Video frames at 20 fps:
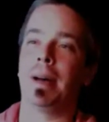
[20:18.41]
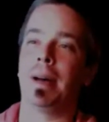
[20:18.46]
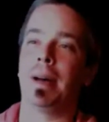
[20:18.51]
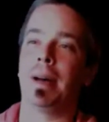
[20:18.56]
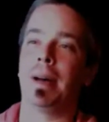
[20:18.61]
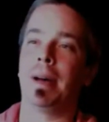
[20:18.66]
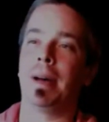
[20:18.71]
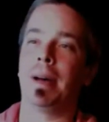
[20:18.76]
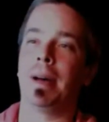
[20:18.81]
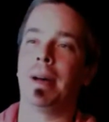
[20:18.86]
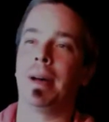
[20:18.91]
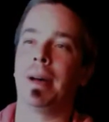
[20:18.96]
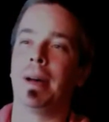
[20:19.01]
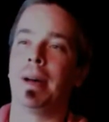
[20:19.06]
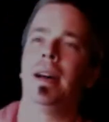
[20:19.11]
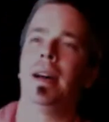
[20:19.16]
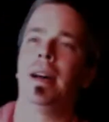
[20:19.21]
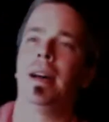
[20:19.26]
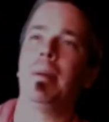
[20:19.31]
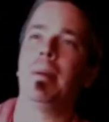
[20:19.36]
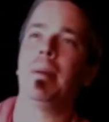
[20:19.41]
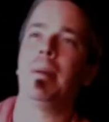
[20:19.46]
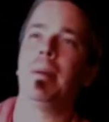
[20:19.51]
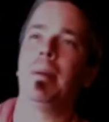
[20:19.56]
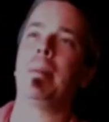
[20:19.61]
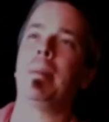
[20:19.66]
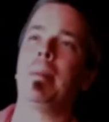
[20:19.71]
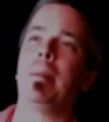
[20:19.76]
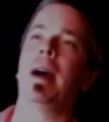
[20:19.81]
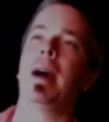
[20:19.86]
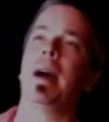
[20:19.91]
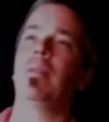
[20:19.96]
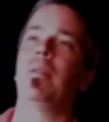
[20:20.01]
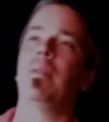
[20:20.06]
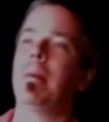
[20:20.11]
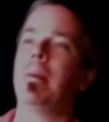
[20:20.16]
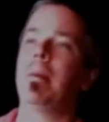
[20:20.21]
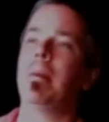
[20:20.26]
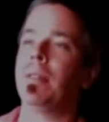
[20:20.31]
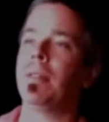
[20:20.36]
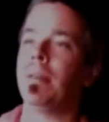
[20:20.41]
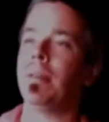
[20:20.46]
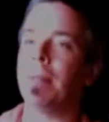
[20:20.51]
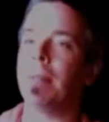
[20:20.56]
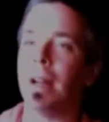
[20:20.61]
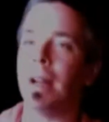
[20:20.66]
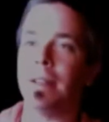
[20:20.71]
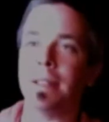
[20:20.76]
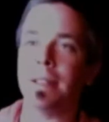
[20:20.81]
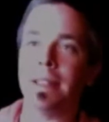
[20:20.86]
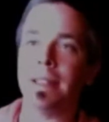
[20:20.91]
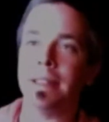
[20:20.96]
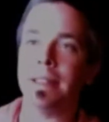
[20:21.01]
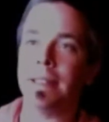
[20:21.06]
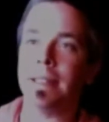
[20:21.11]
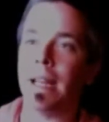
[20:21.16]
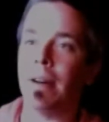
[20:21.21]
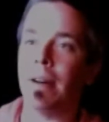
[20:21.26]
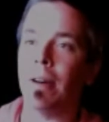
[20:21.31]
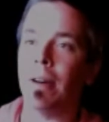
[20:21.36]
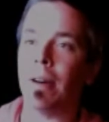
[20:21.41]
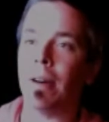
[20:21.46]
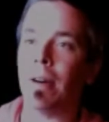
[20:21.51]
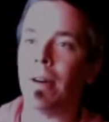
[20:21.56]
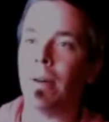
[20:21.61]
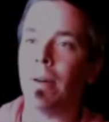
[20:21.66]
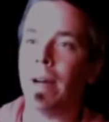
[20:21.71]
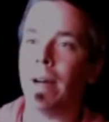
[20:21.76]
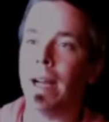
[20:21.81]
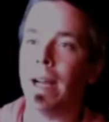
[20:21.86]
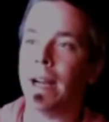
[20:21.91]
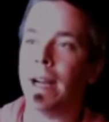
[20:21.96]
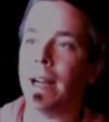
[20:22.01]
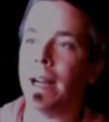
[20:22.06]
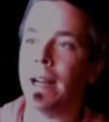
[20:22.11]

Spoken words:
I remember something I was going to say real quick.